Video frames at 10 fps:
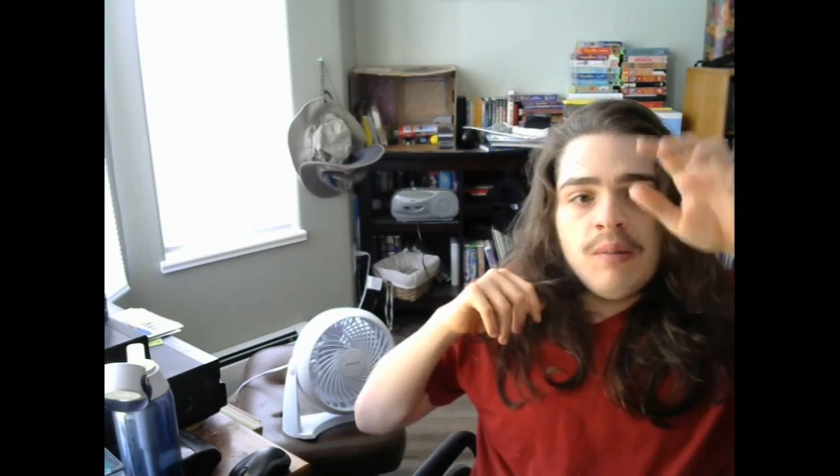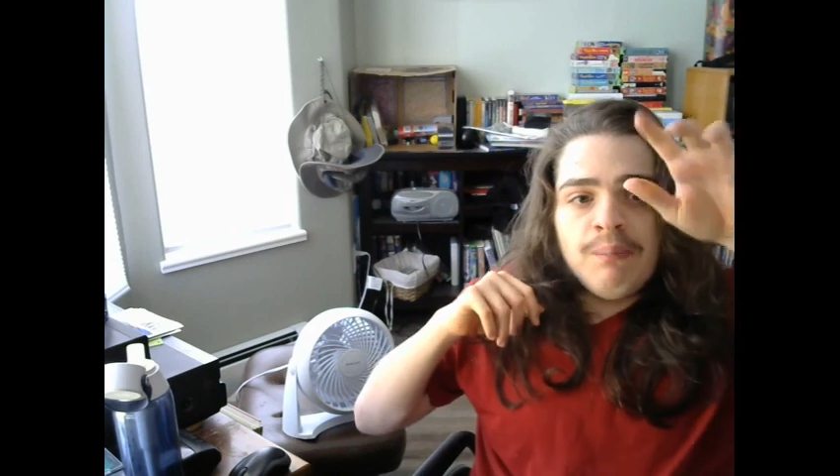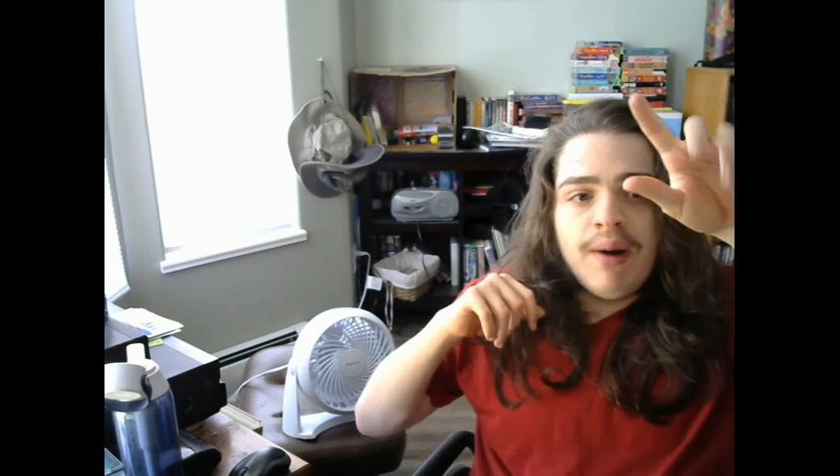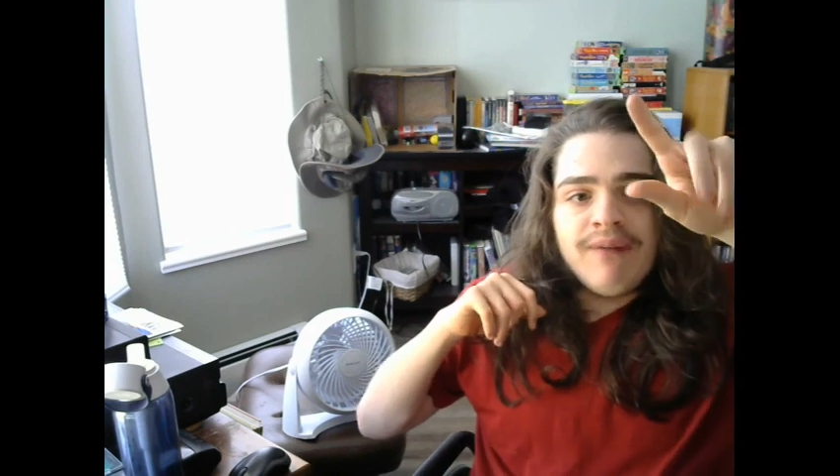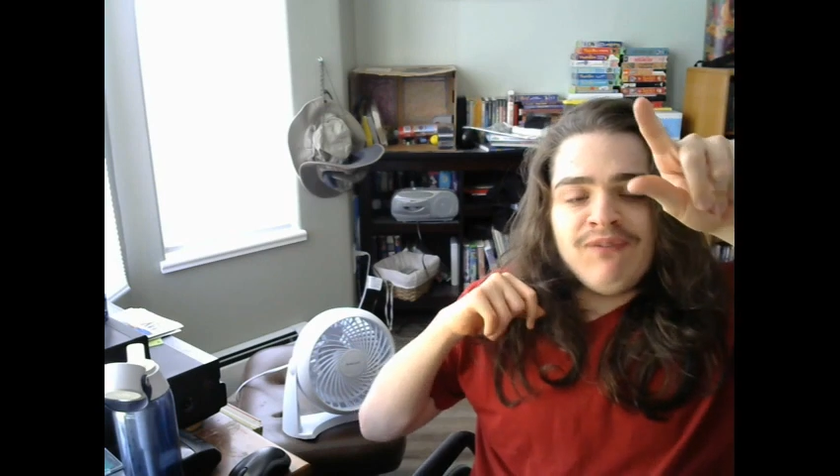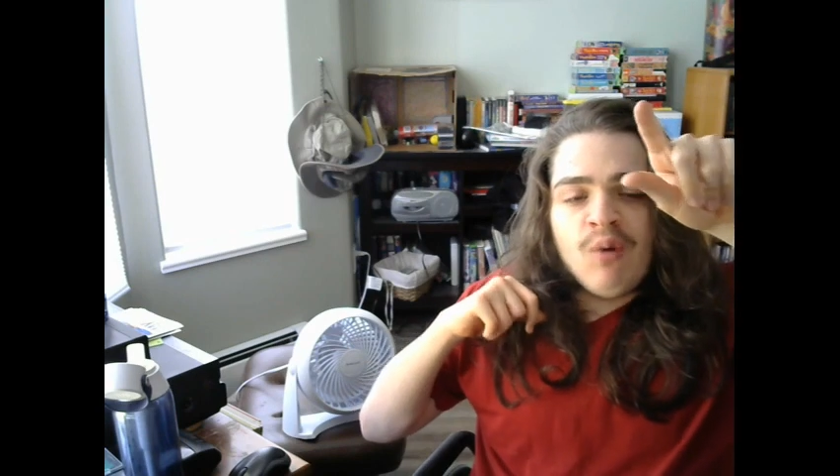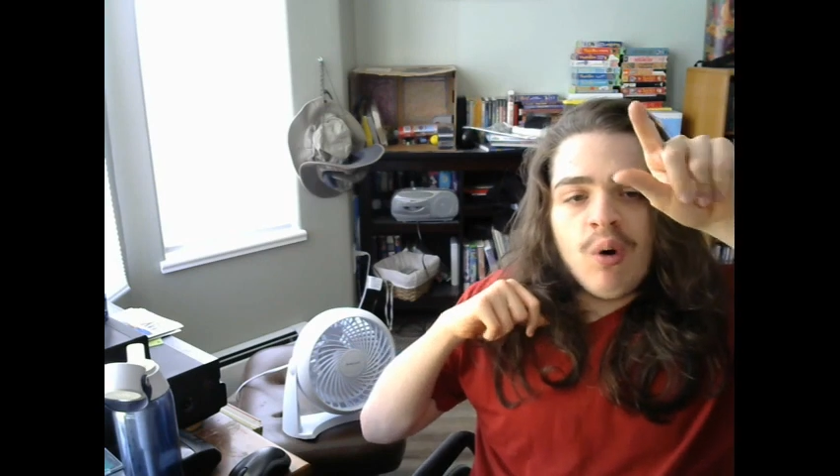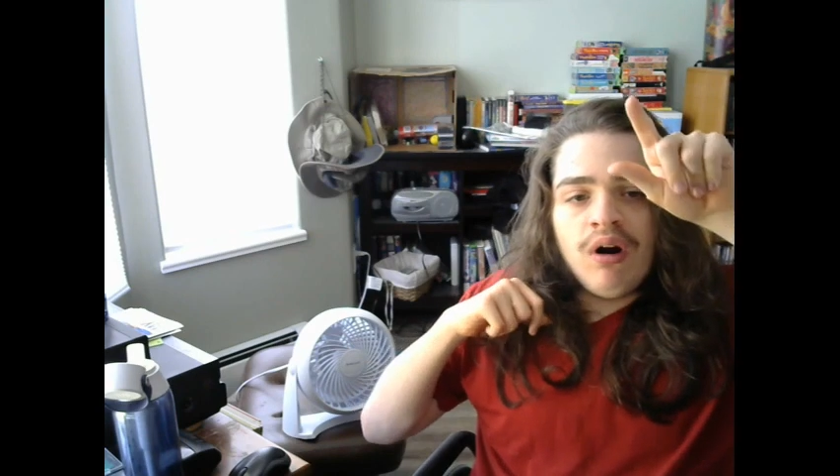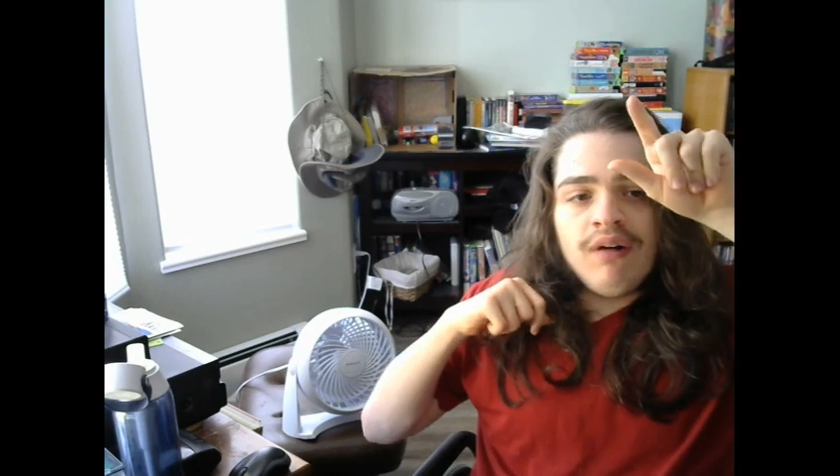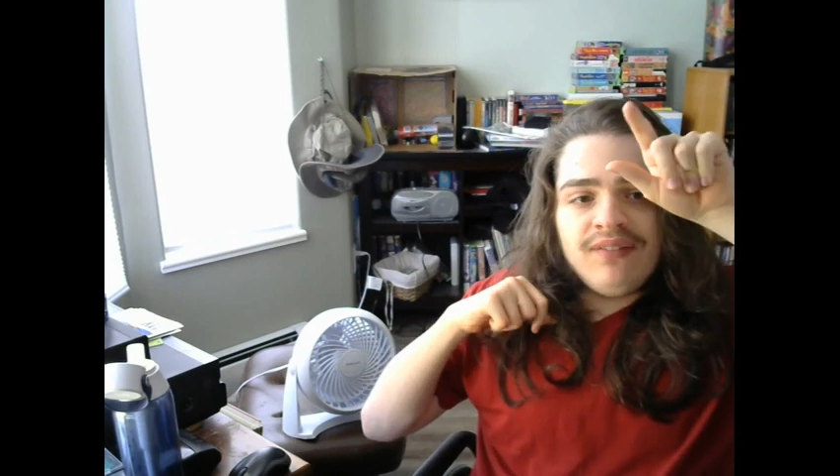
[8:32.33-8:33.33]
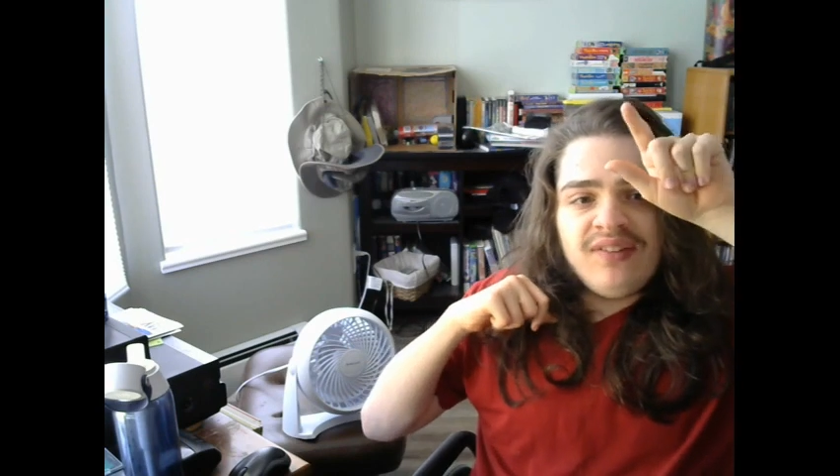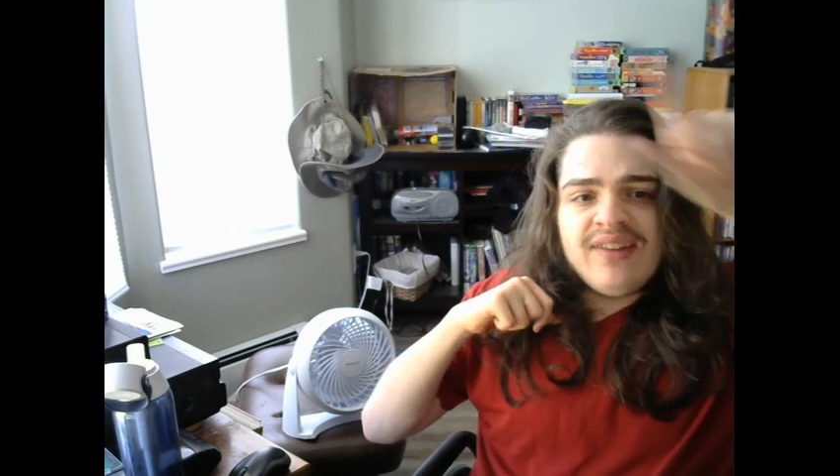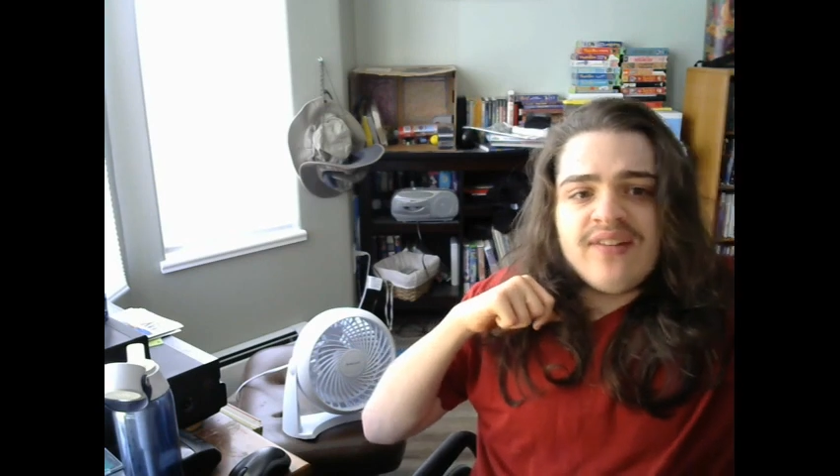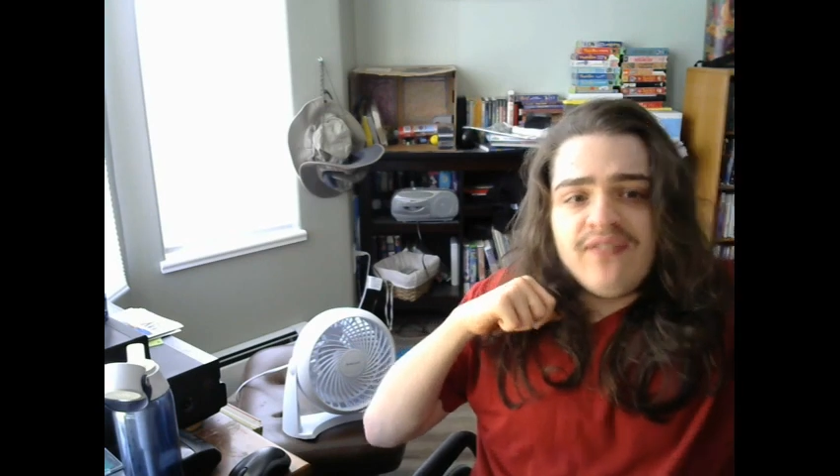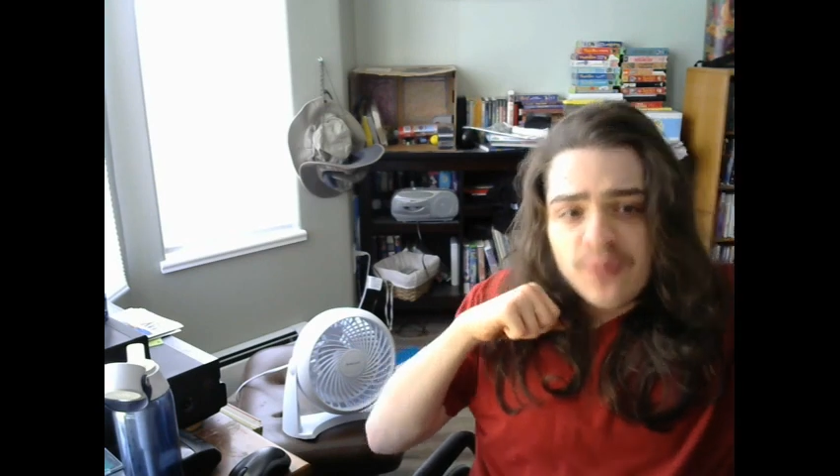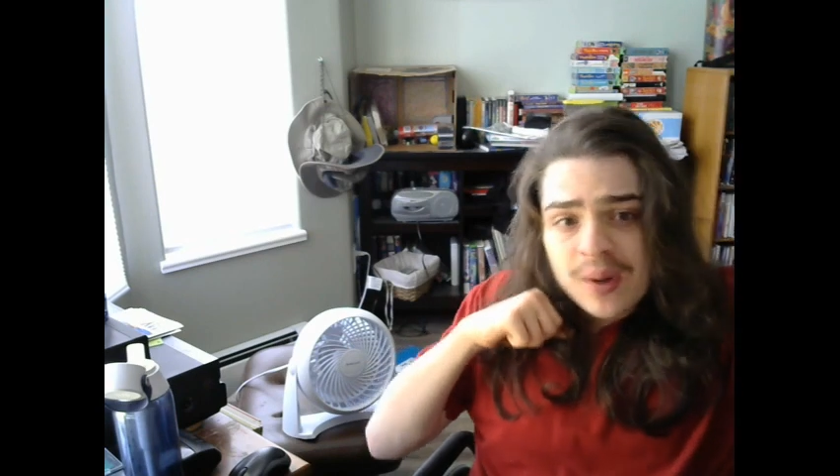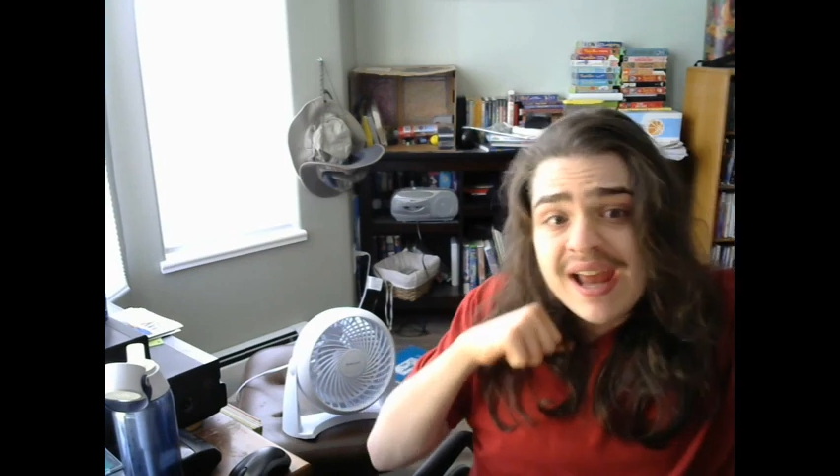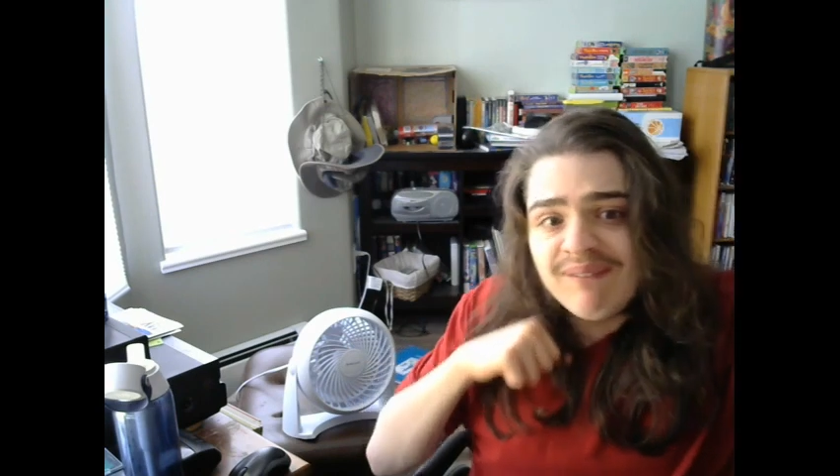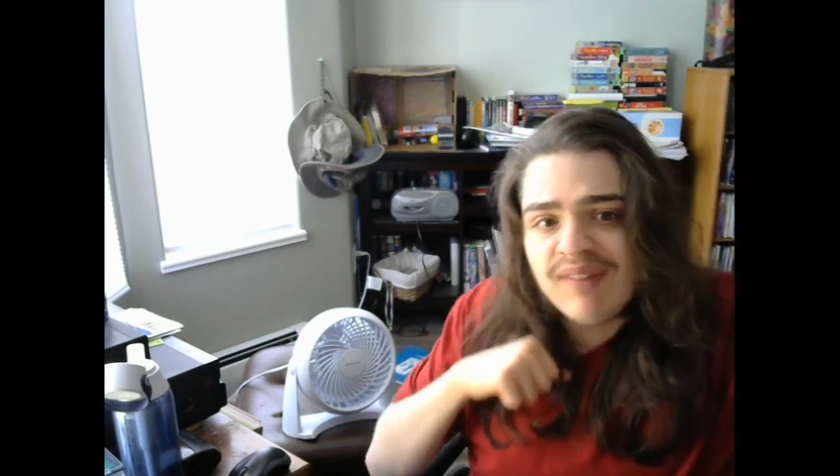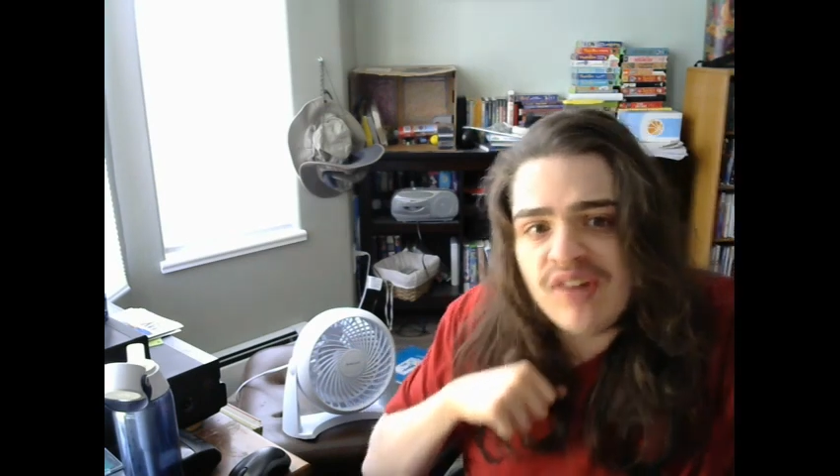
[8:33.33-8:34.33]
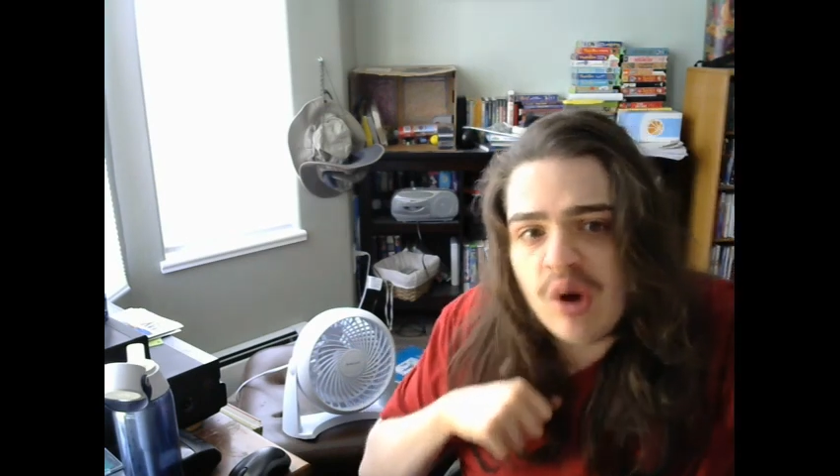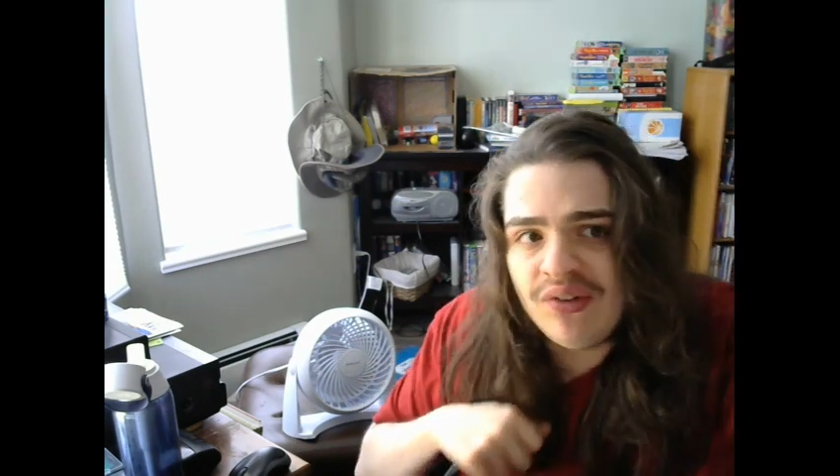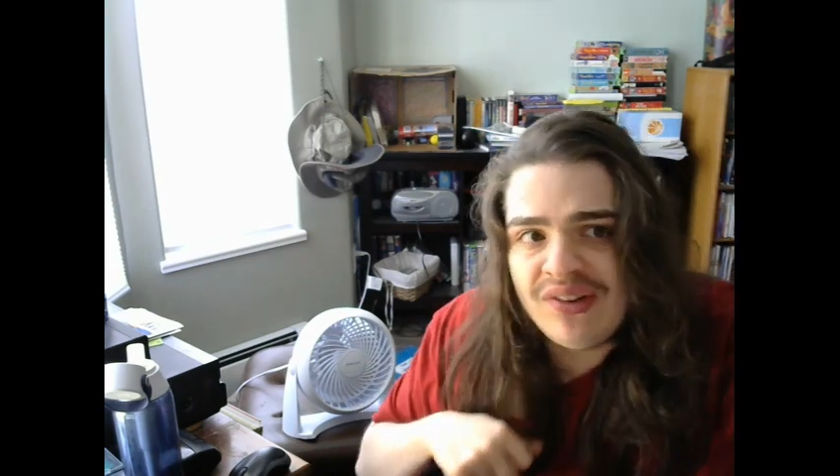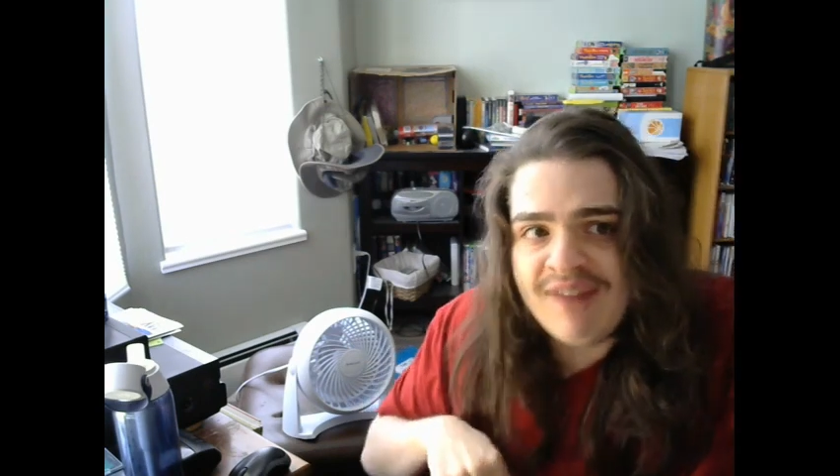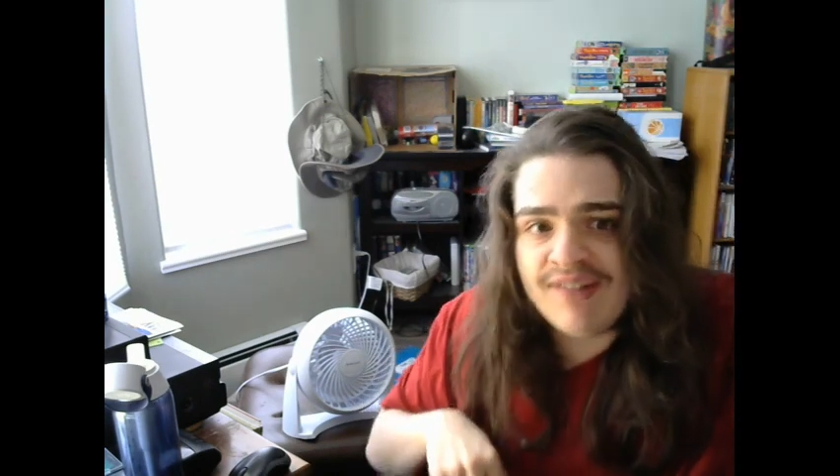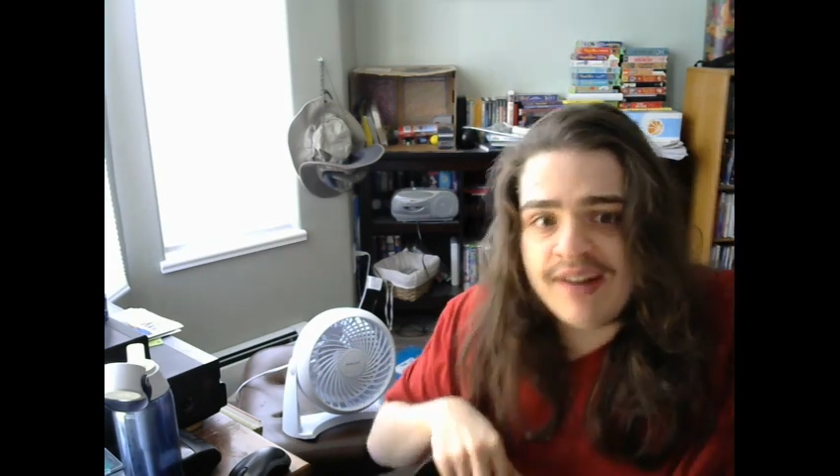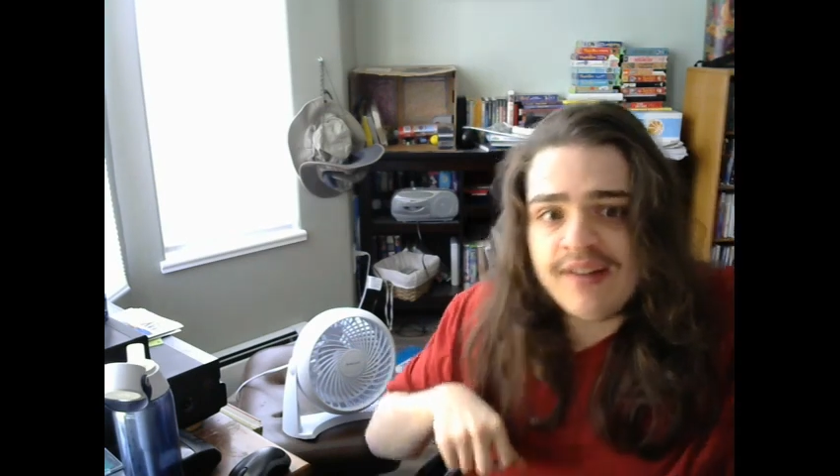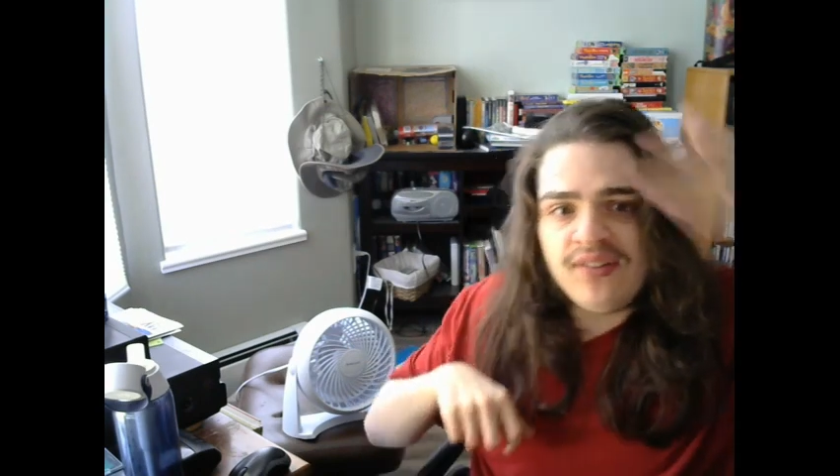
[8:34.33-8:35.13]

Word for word: But for season three, episode seven,